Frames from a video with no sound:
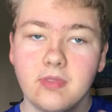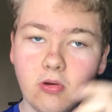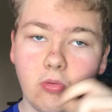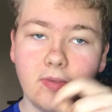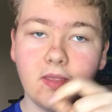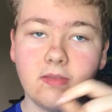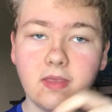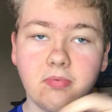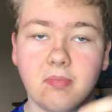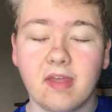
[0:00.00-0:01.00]
there will be a
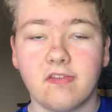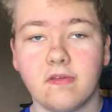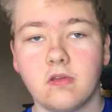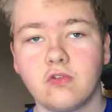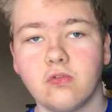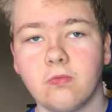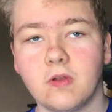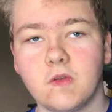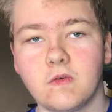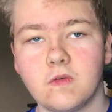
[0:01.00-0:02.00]
deeper message,
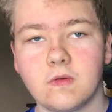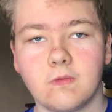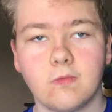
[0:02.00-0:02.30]
which